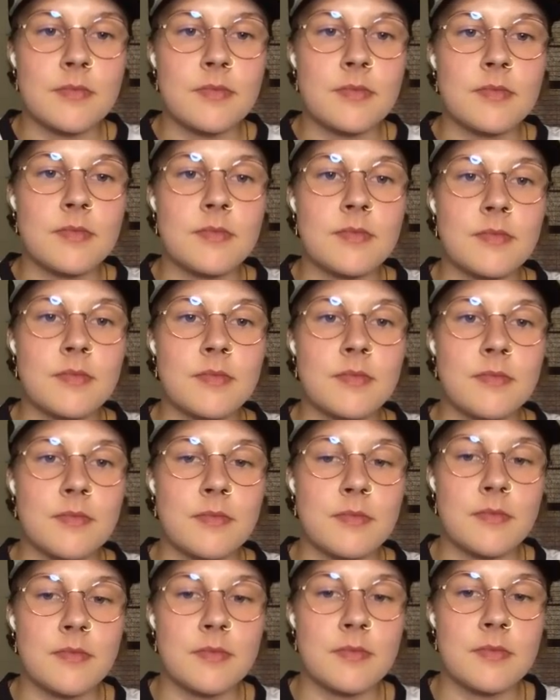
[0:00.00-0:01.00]

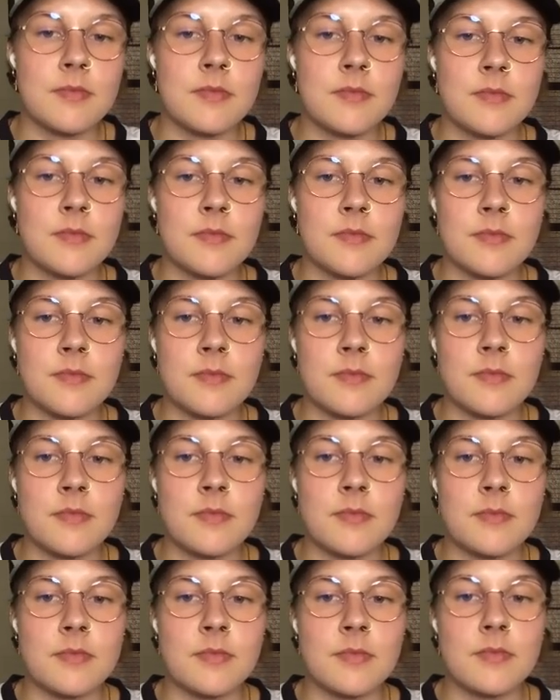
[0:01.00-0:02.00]

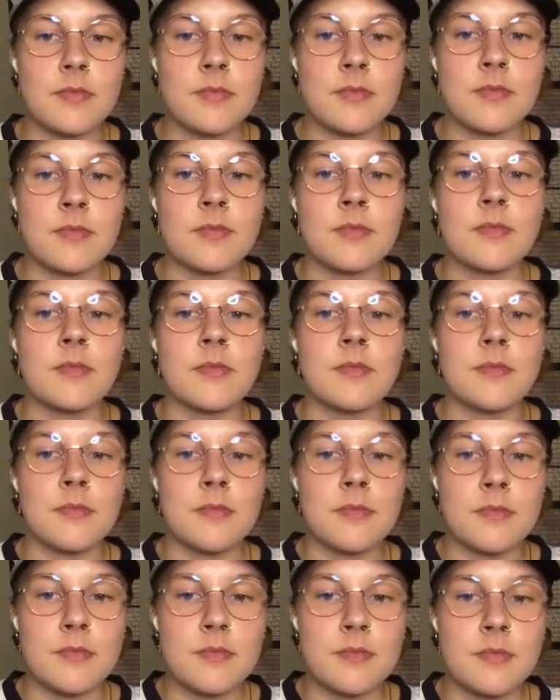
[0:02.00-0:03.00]

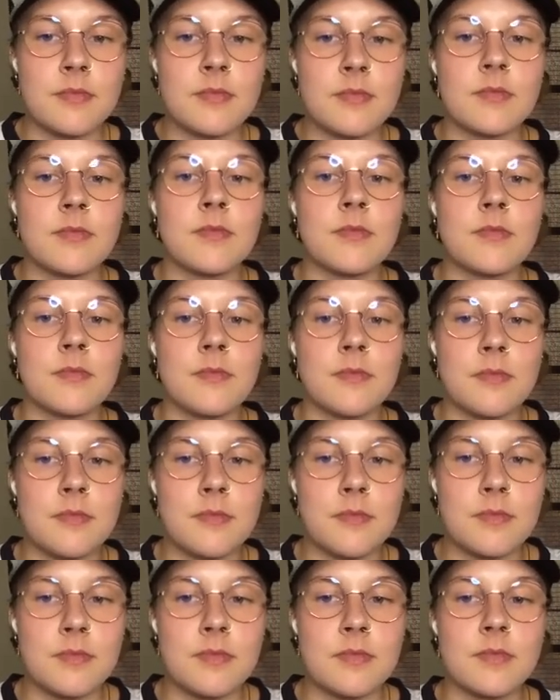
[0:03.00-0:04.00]

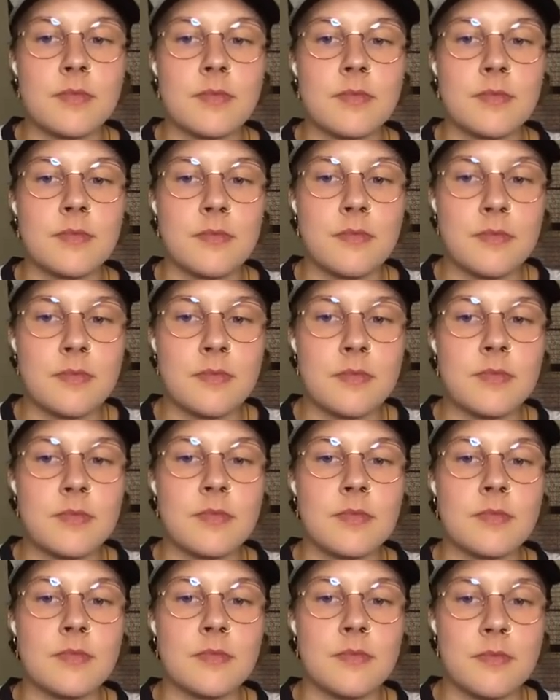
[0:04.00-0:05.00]

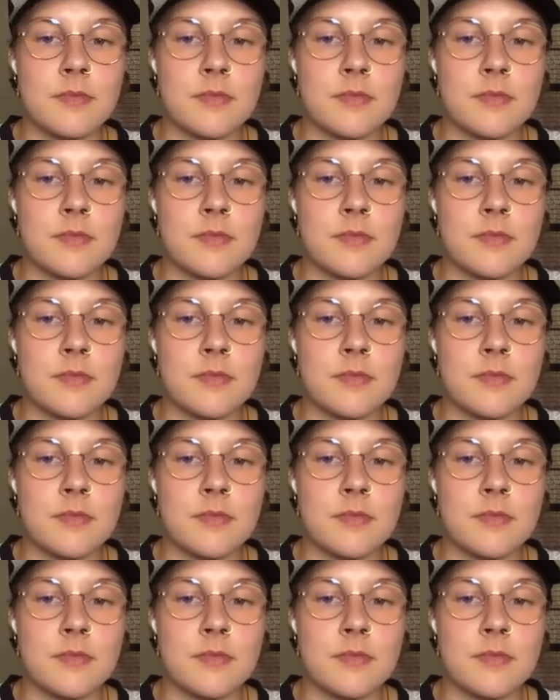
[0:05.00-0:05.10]
(silent)